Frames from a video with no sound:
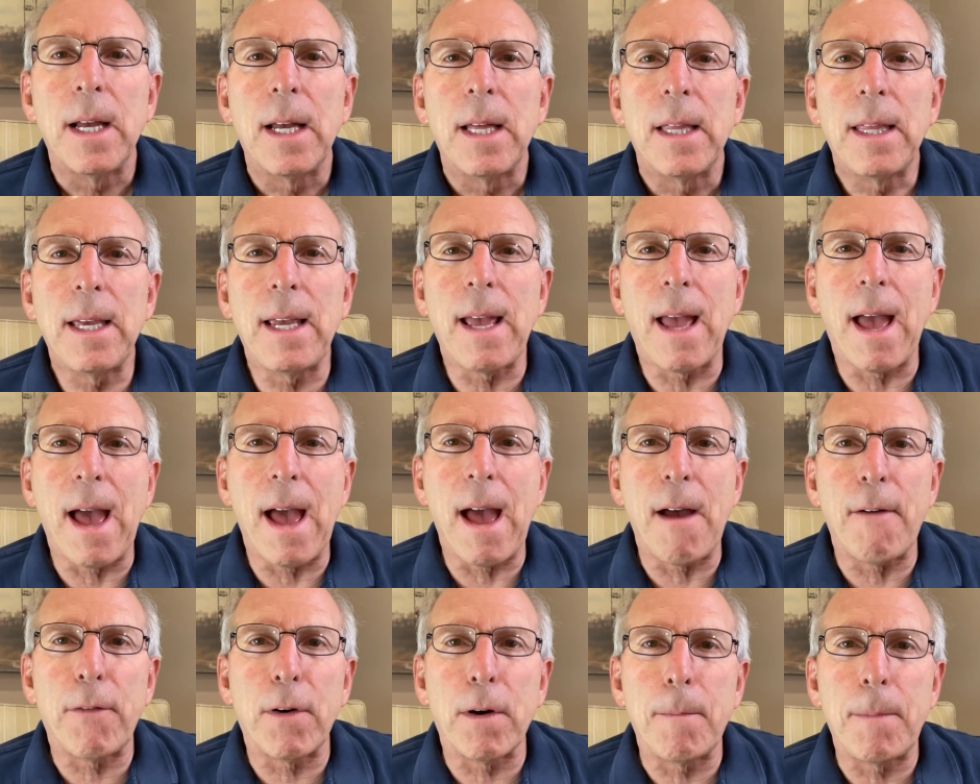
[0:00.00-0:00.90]
the
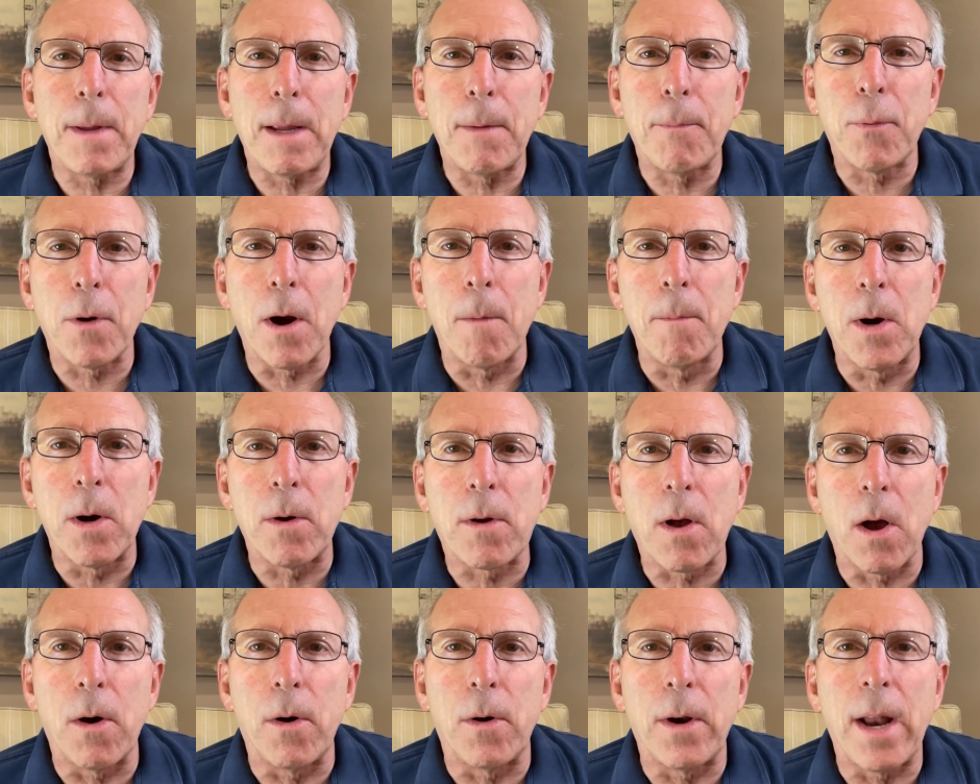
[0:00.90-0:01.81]
EverBee promo
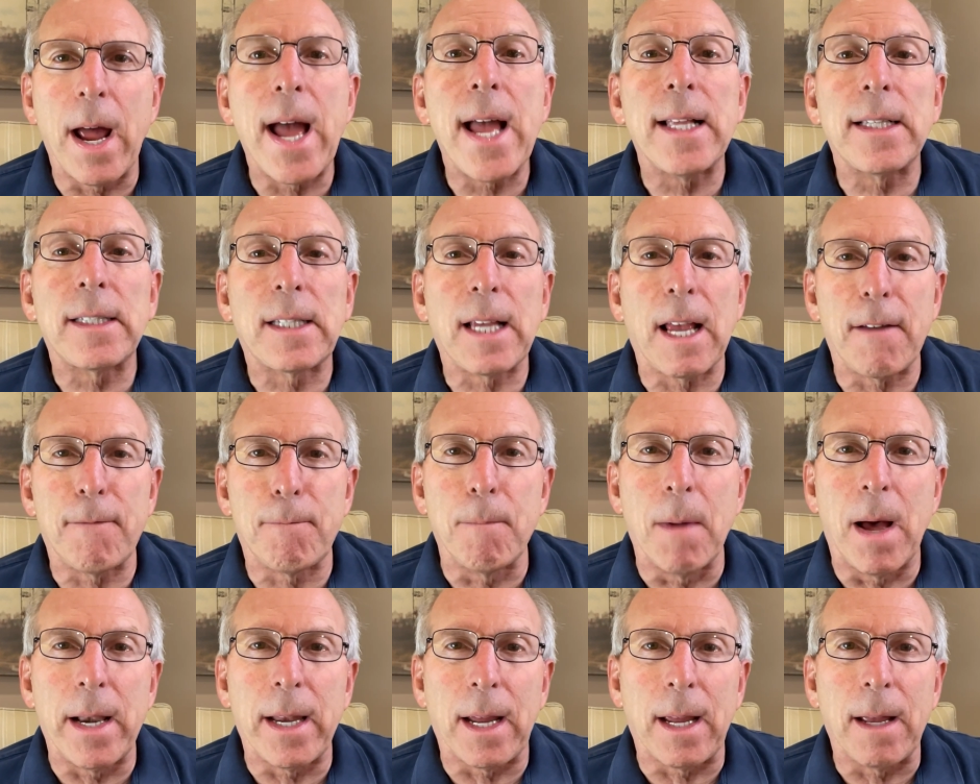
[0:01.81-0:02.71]
code and saved
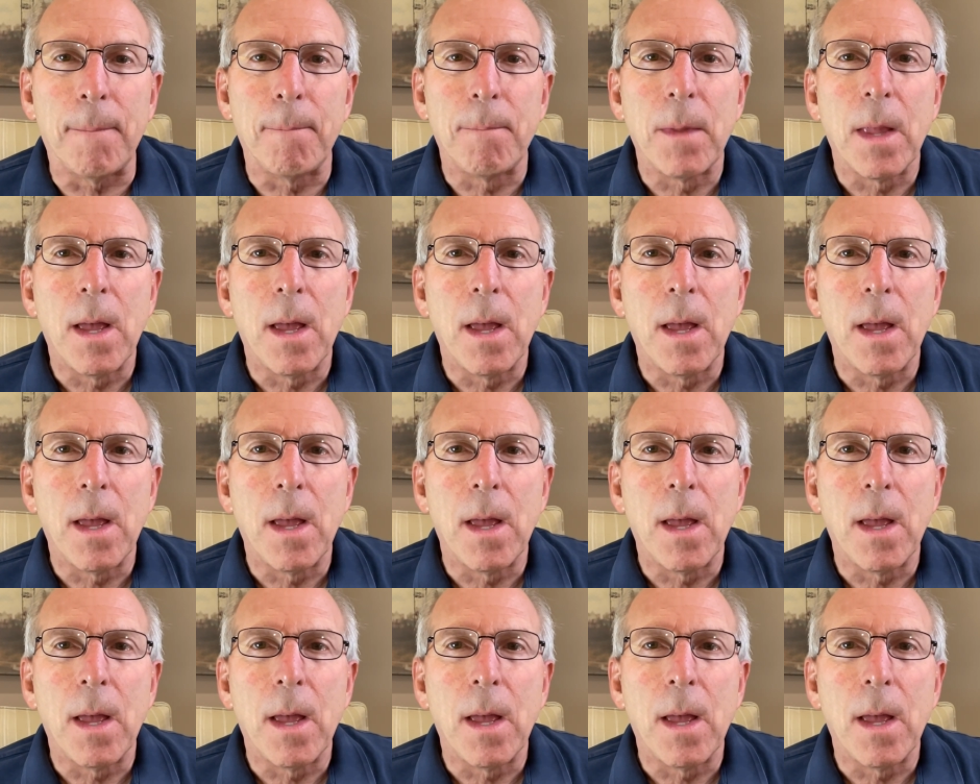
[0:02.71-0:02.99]
money.